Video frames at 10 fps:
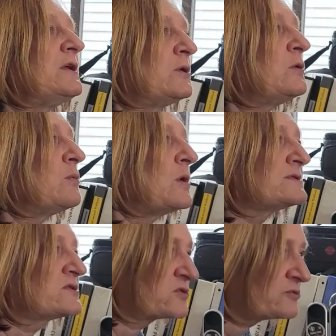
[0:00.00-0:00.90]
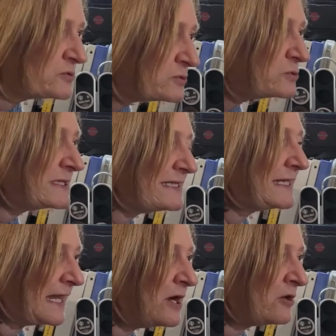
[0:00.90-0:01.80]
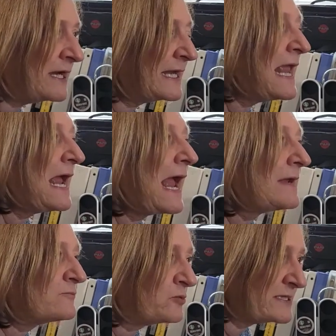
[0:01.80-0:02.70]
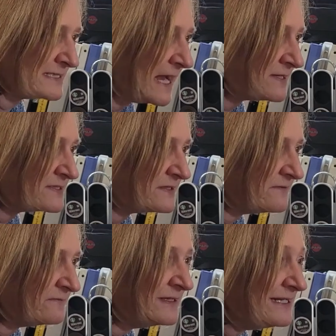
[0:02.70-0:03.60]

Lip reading: who was truly caring and protective,